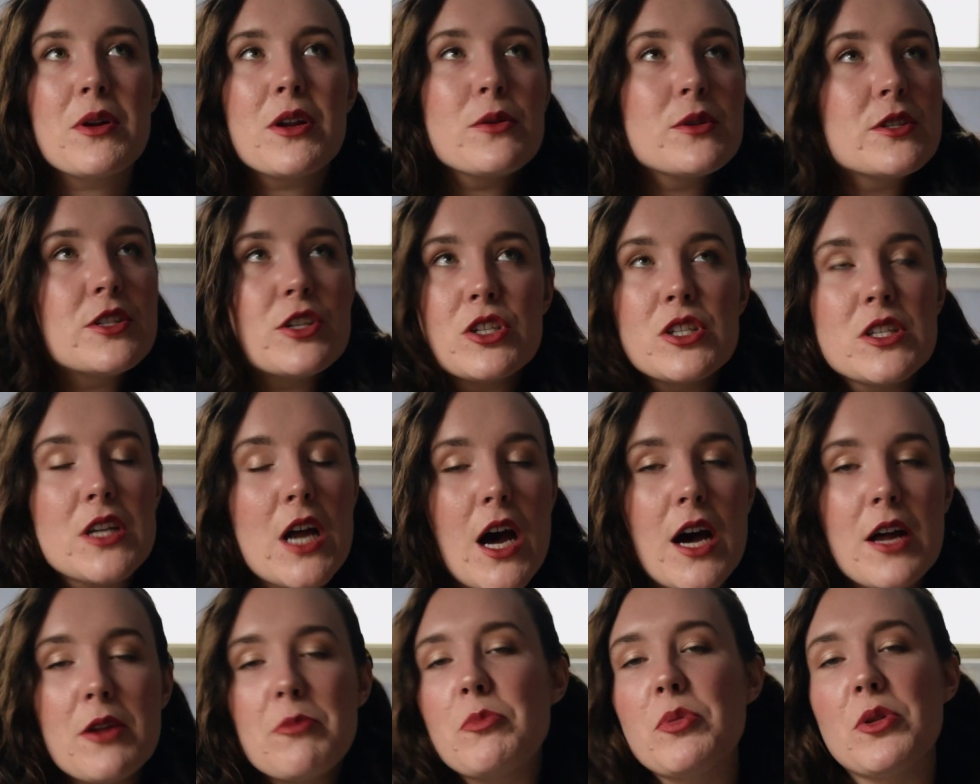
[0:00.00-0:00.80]
But it was just
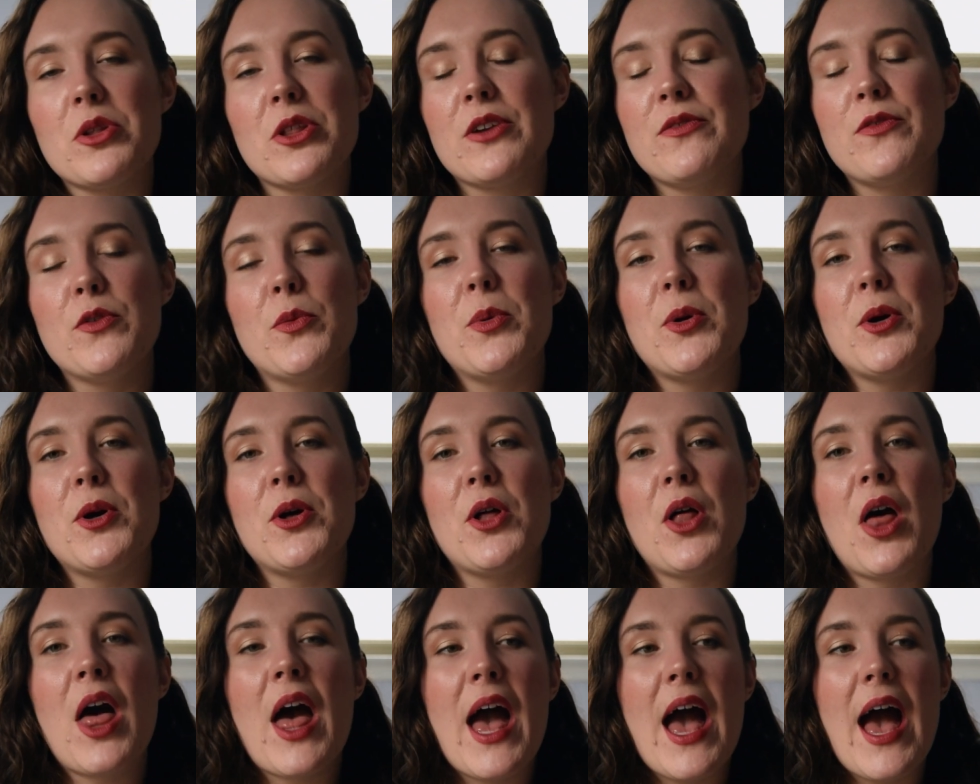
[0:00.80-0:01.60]

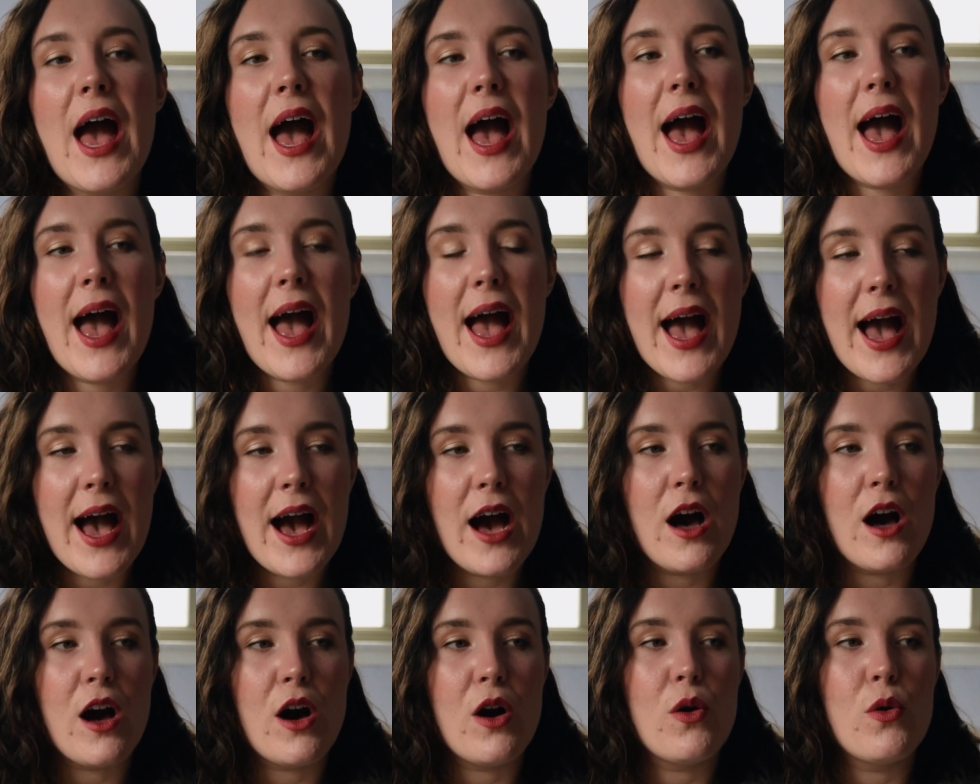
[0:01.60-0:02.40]
unbelievable
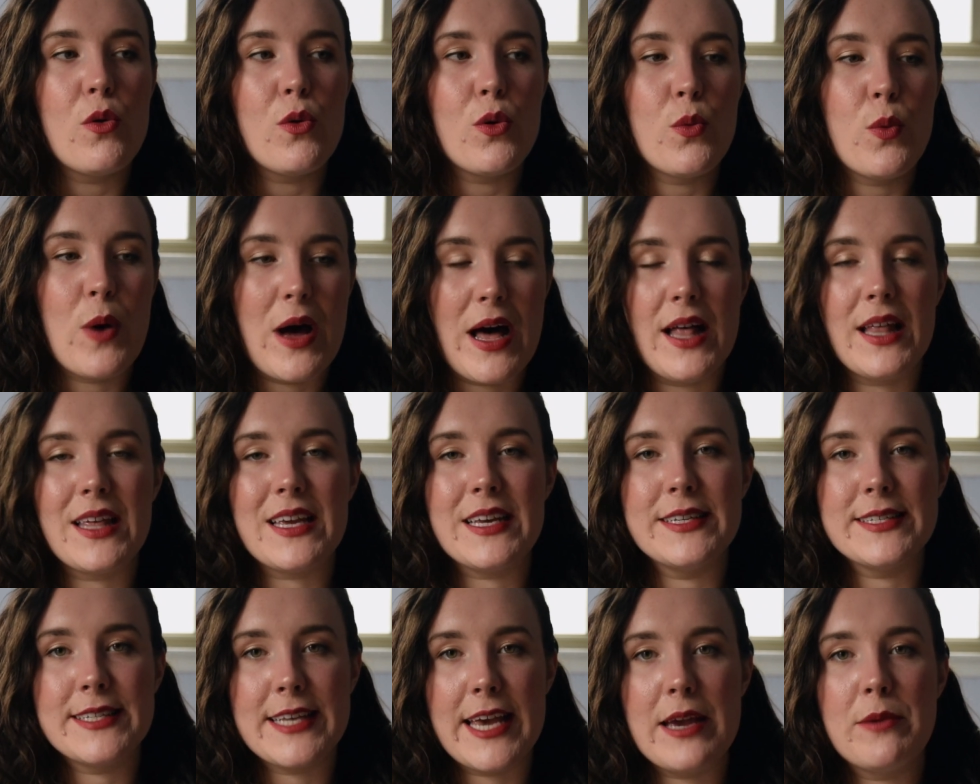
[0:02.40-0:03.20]
how well
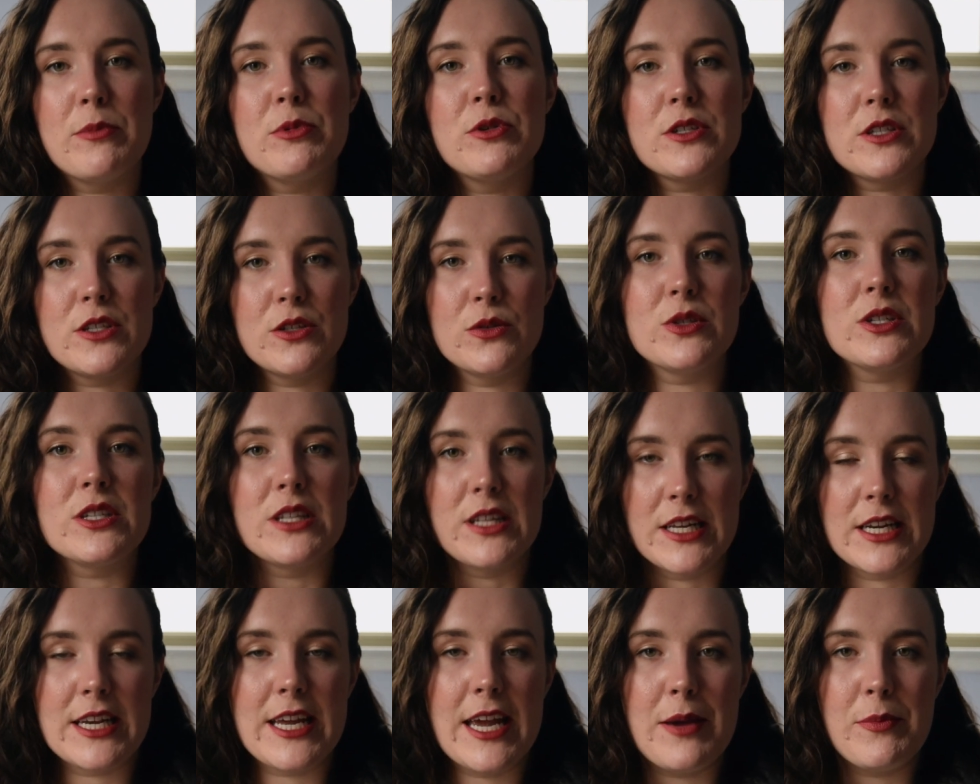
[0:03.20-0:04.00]
he was able to
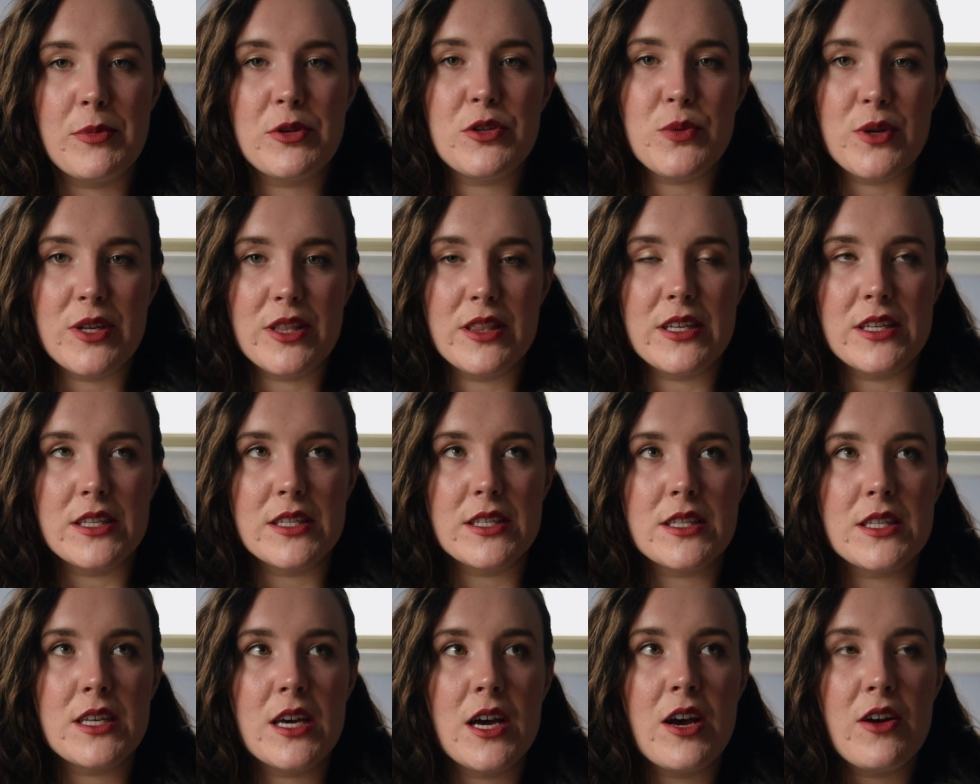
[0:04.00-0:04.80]
delineate between
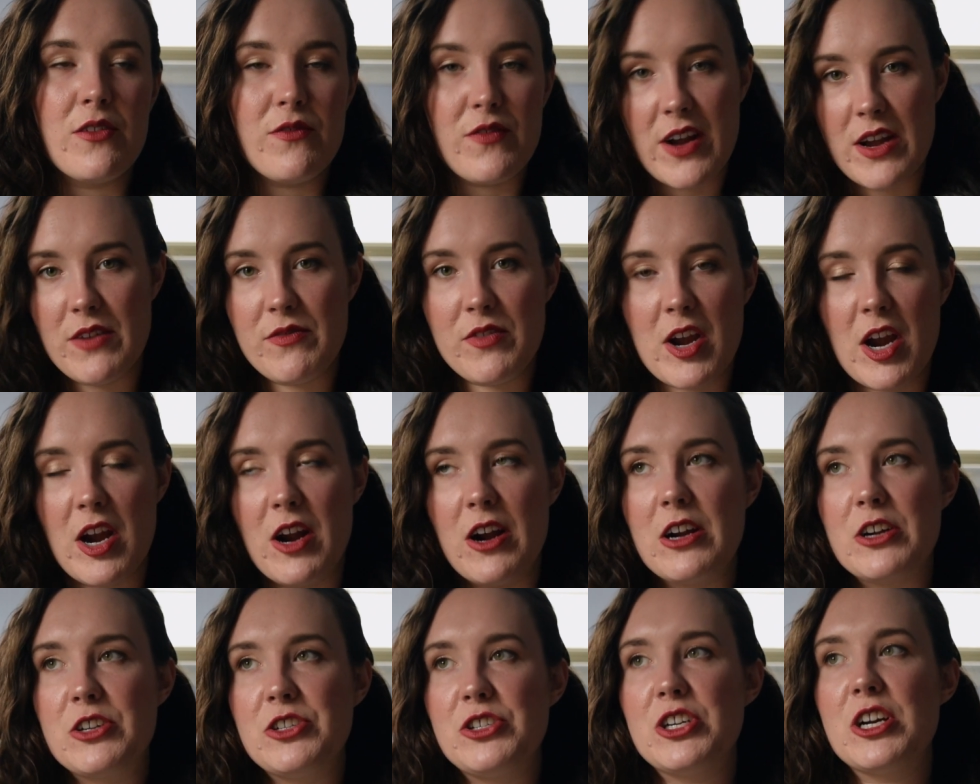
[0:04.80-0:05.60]
these 5
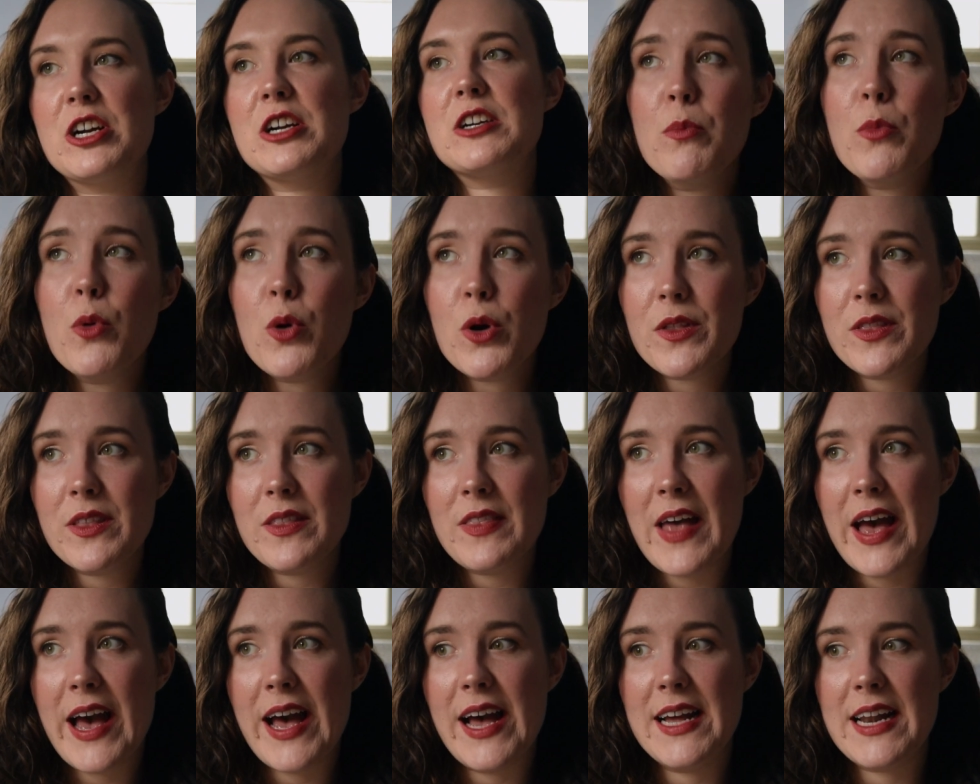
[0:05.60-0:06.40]
characters. More than
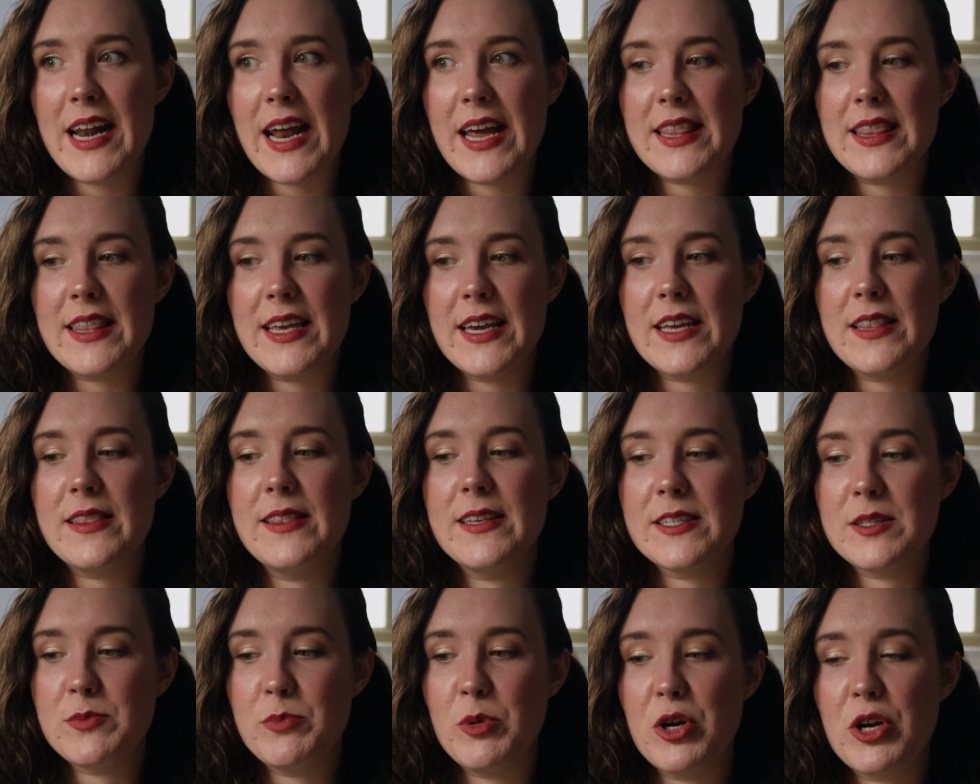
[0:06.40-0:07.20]
that, I think
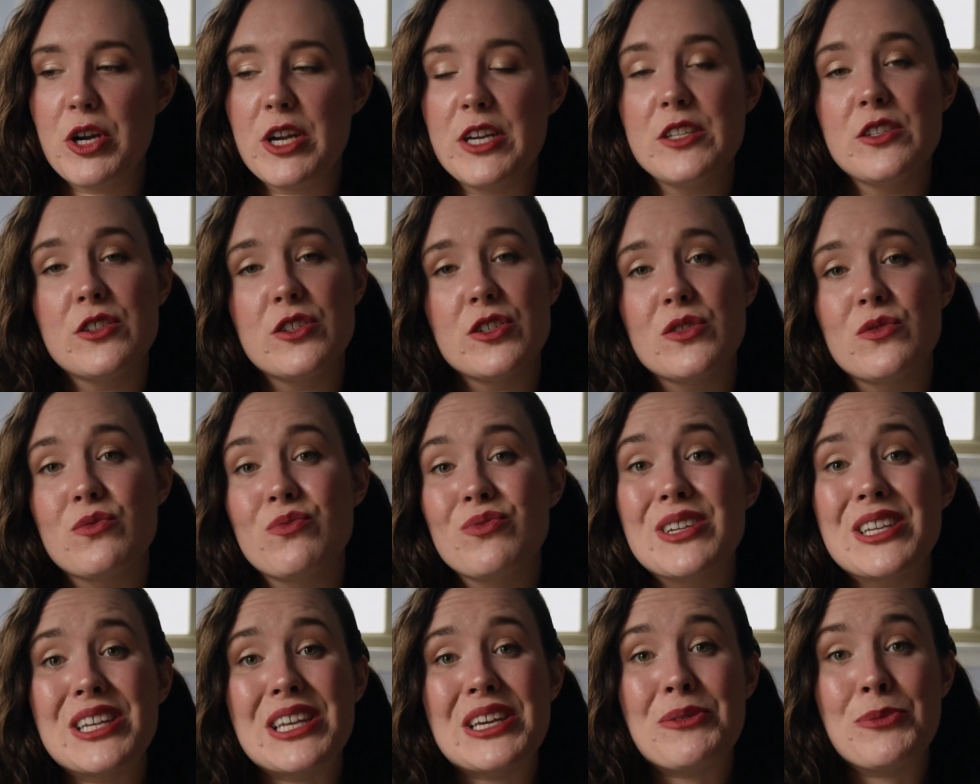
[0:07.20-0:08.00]
this book is just
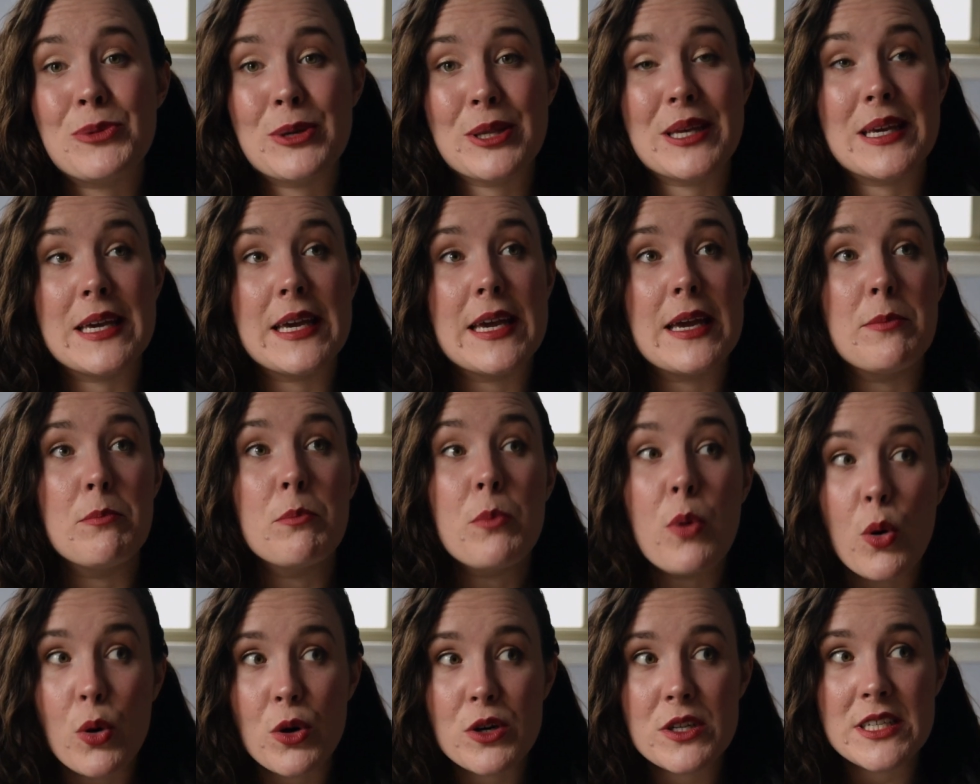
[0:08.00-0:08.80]
really, really
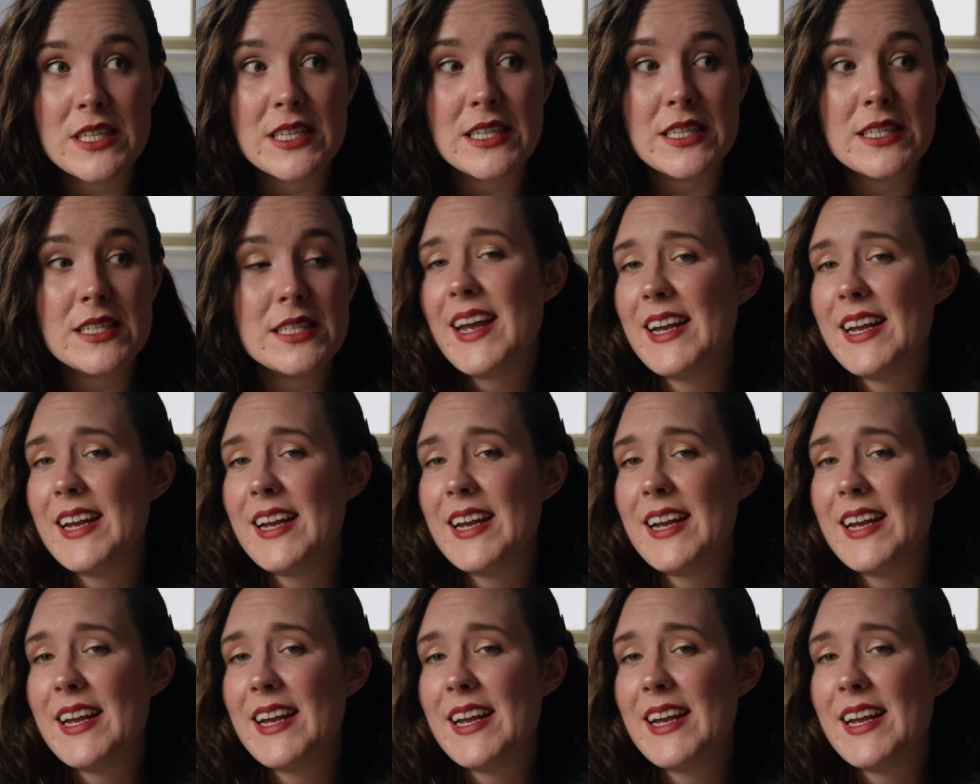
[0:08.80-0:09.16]
important.